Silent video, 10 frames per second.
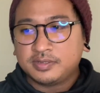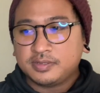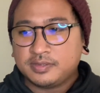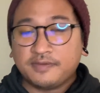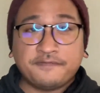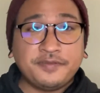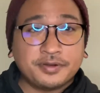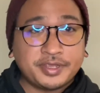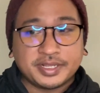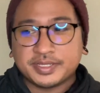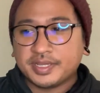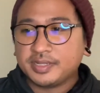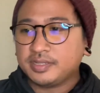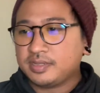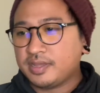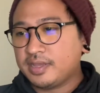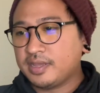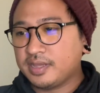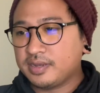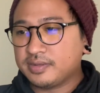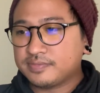the fear kicks in, and